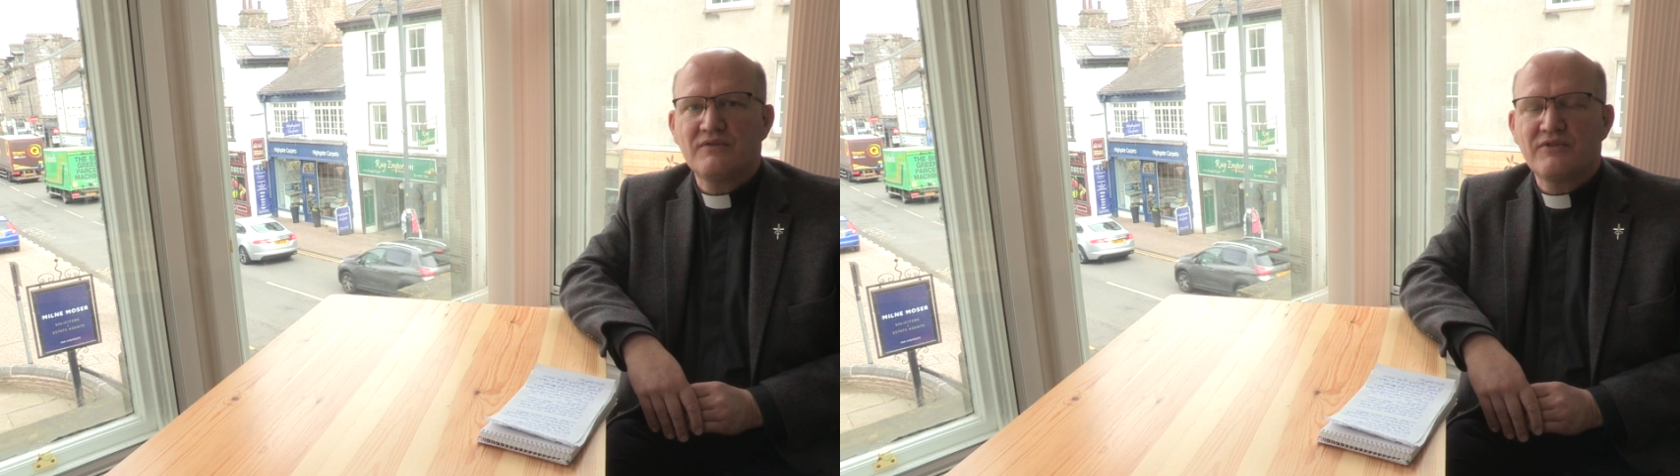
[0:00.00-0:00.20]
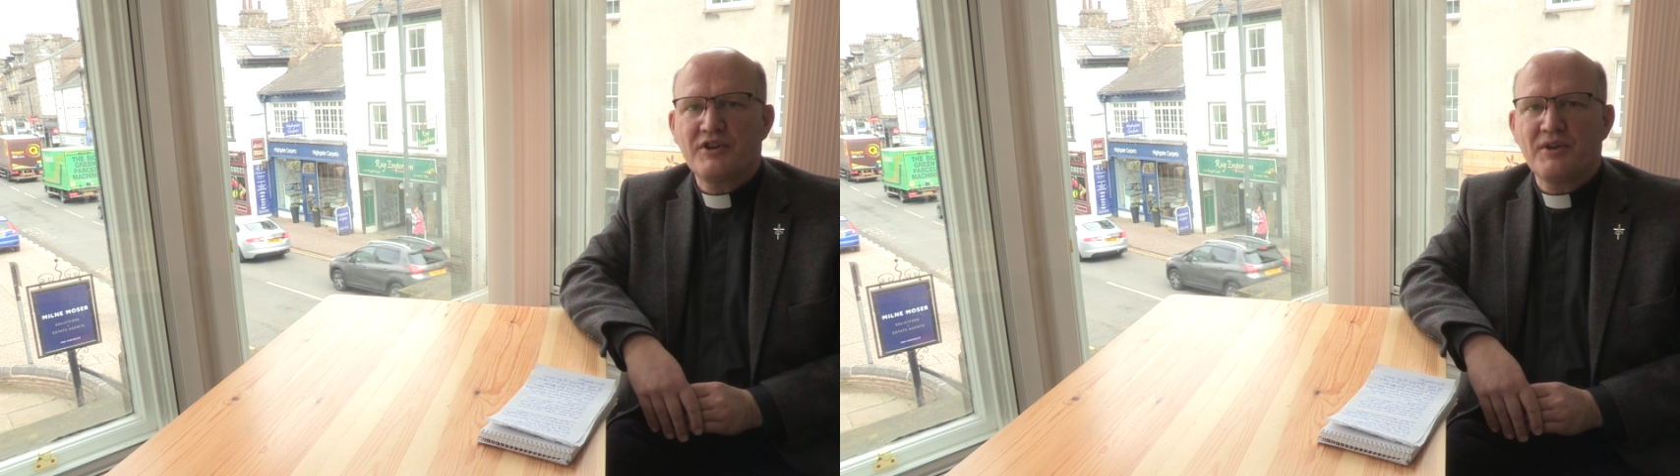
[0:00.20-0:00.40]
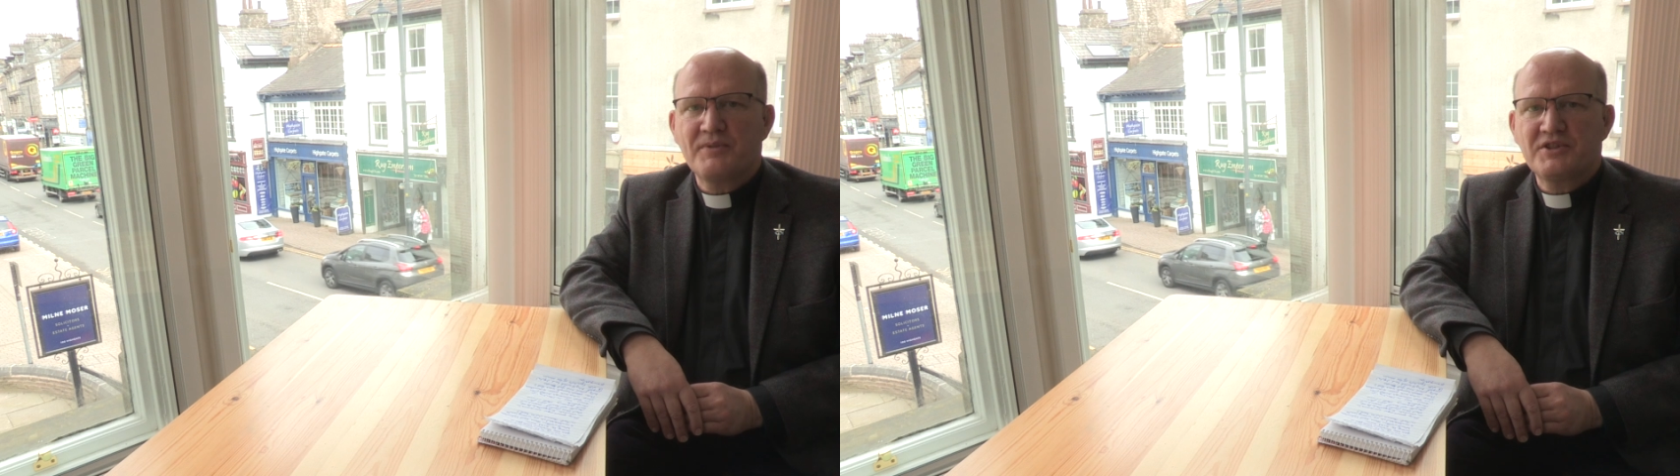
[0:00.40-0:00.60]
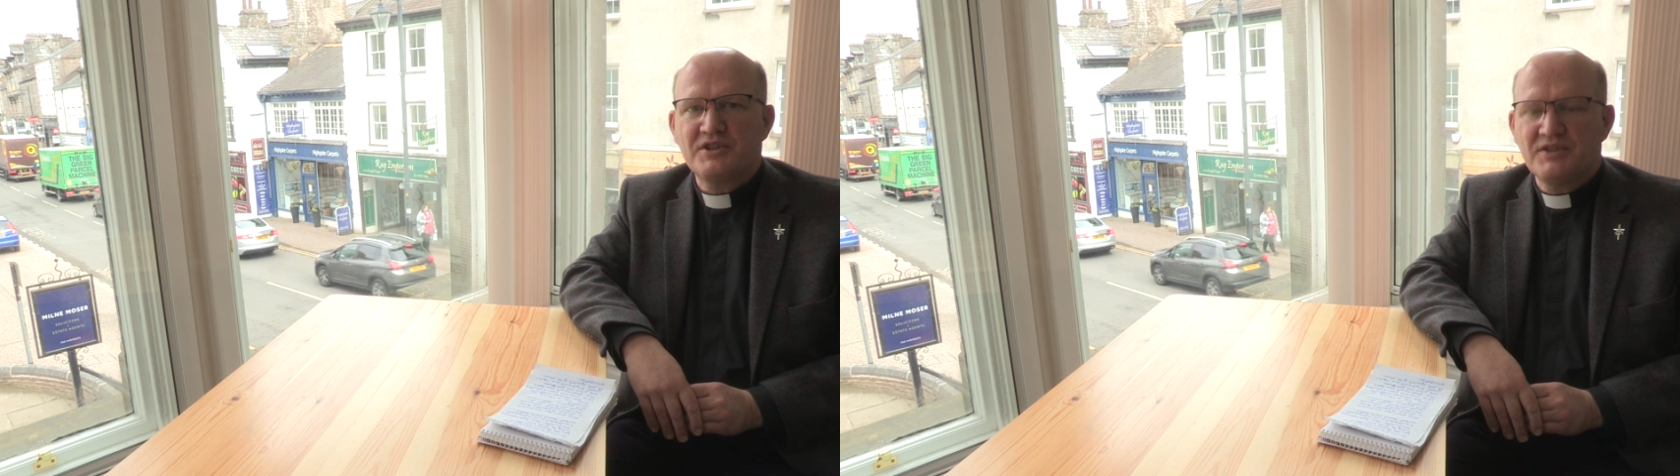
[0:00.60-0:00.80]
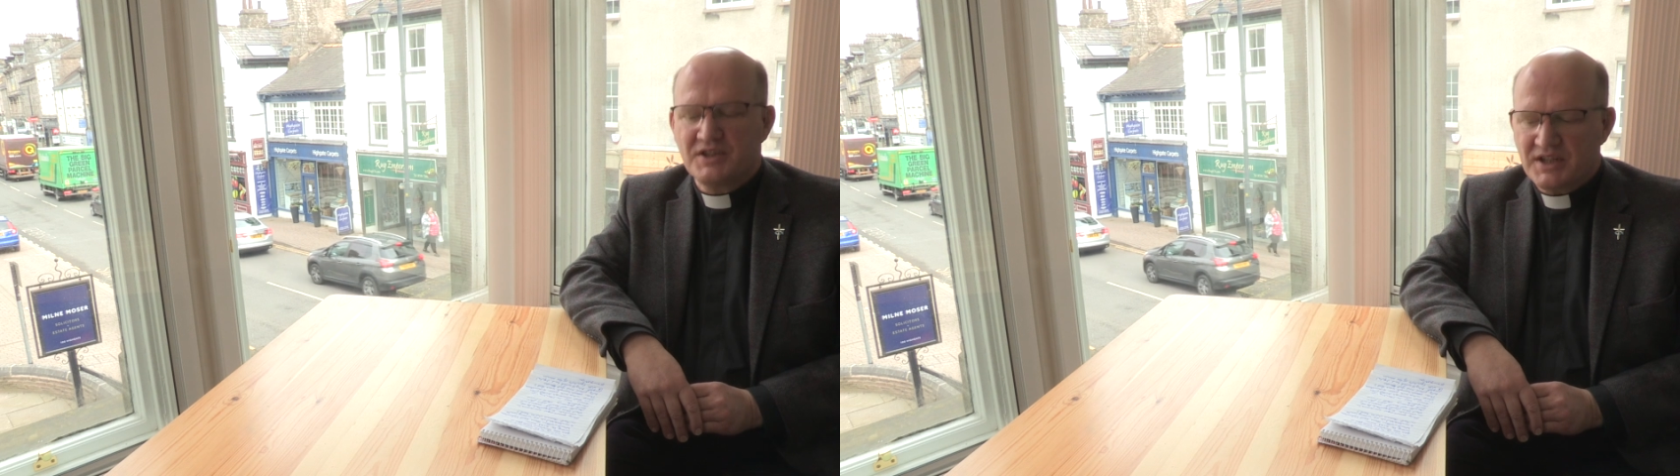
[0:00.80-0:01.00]
for an
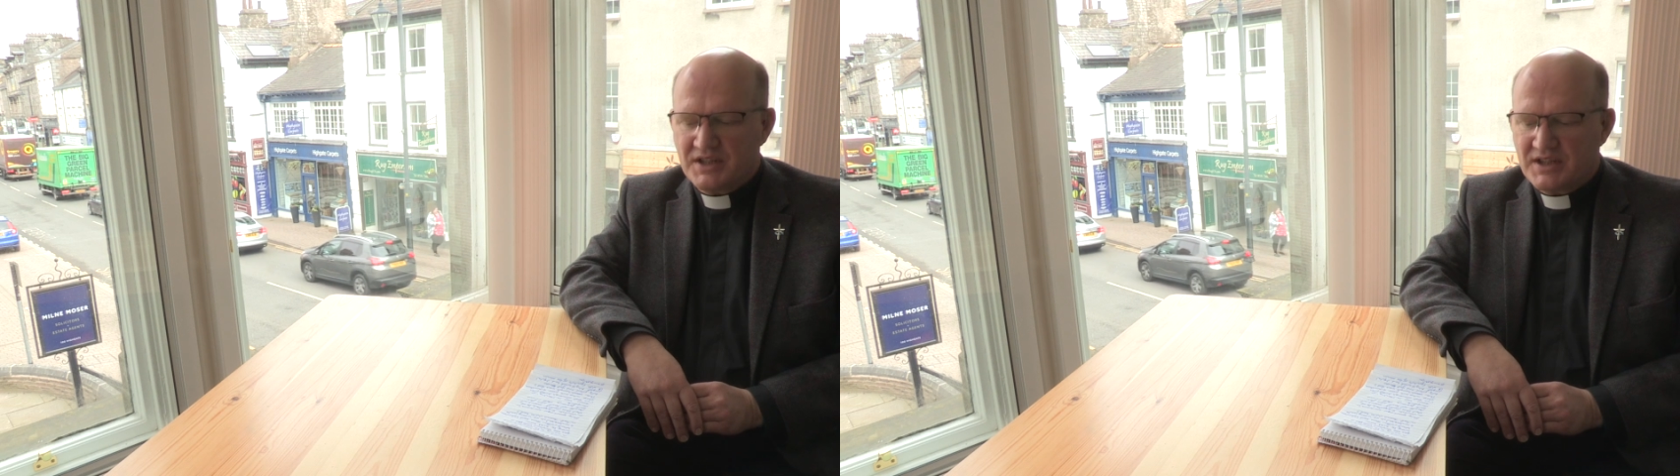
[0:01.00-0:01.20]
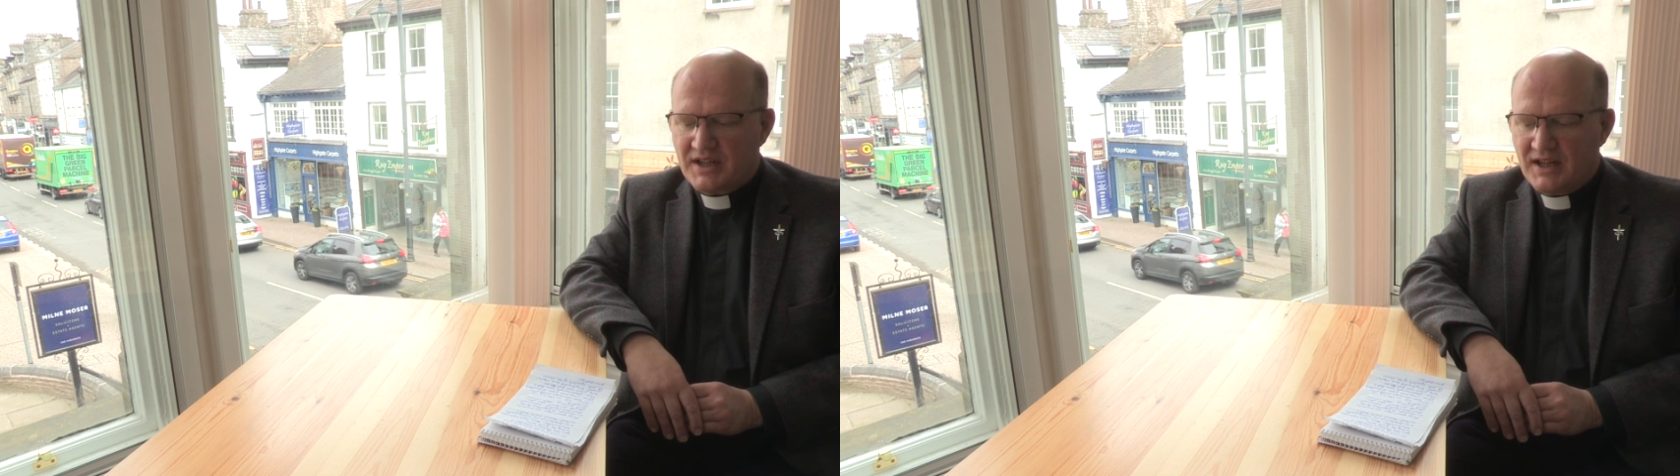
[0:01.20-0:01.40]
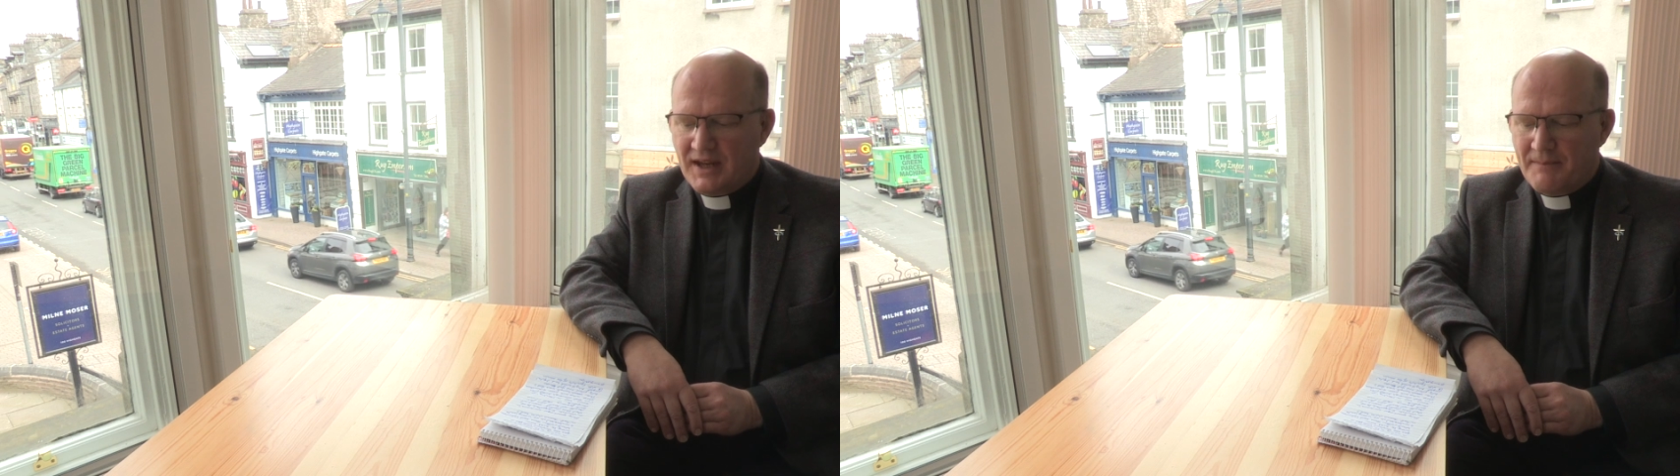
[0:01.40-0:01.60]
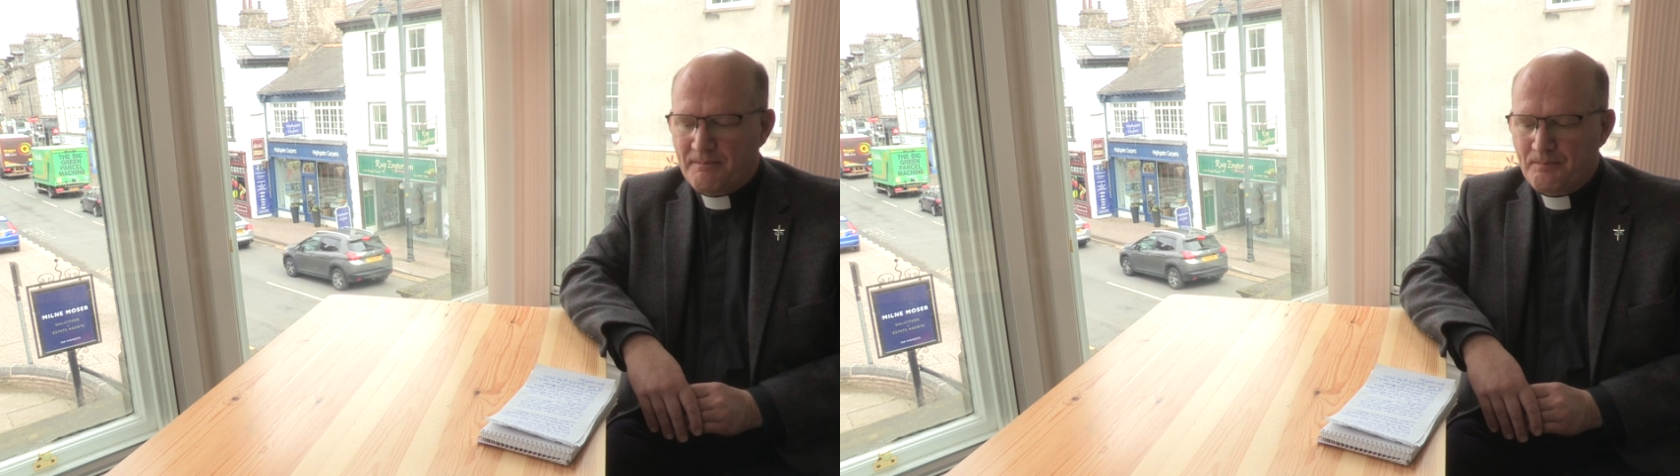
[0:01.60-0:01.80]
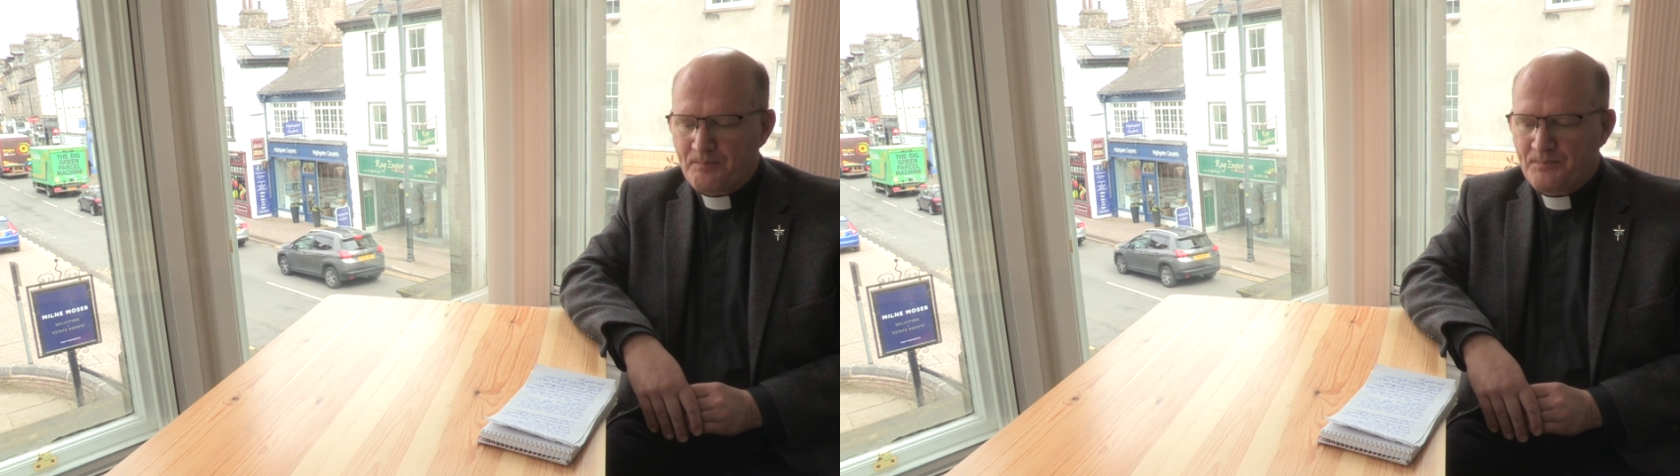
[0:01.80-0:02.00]
opportunity to kill him.